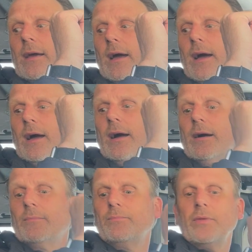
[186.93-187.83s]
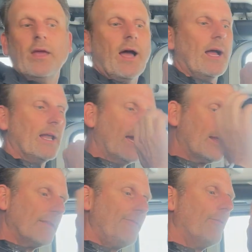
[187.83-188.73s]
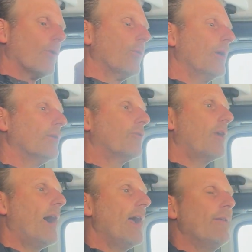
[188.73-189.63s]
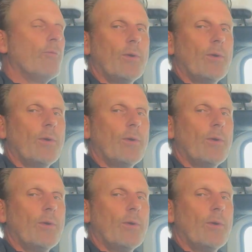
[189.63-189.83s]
I like the 4-wheel drive.